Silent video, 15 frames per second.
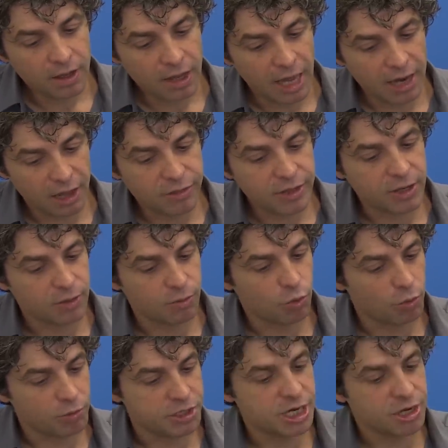And I think
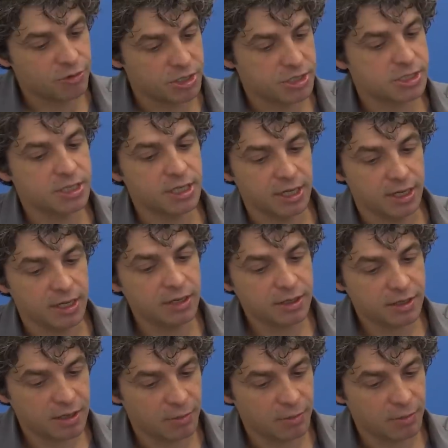what we generally see,